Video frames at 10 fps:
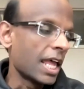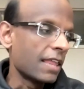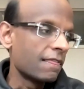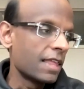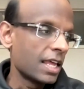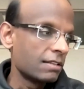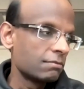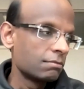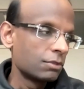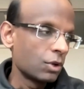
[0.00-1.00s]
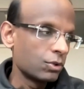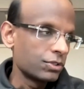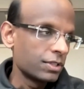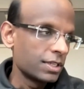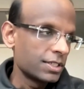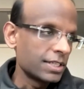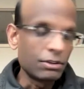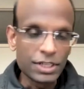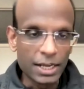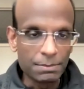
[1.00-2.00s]
And then those are the
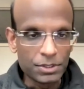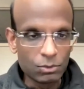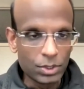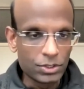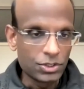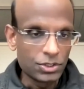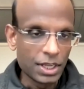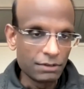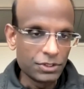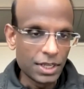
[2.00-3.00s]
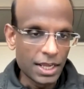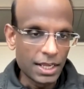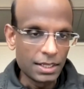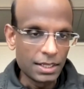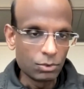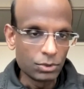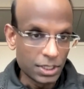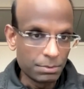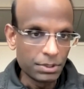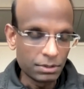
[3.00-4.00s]
cell types in which the FDA will
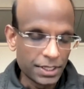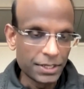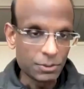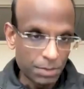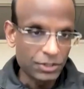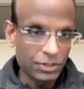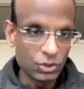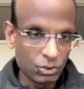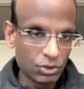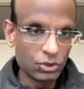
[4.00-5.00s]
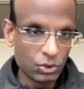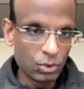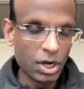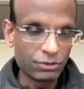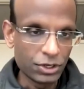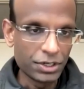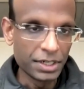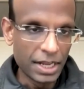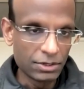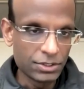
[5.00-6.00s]
typically expect you to do
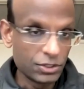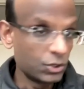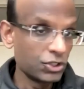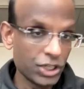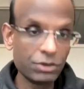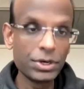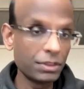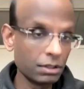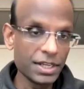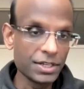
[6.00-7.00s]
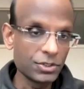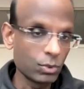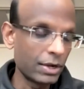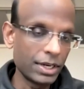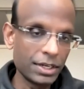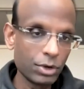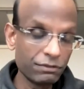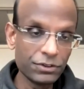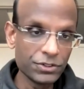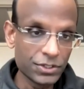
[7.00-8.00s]
off-target analysis. You can generate the list without any
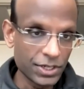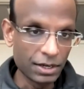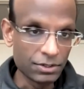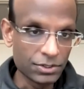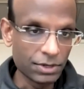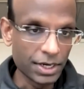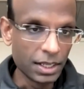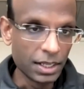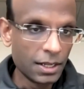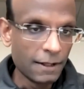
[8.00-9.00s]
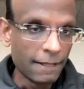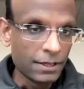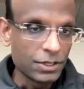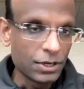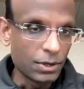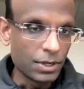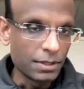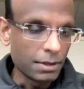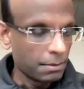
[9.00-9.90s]
reference to cells, right? So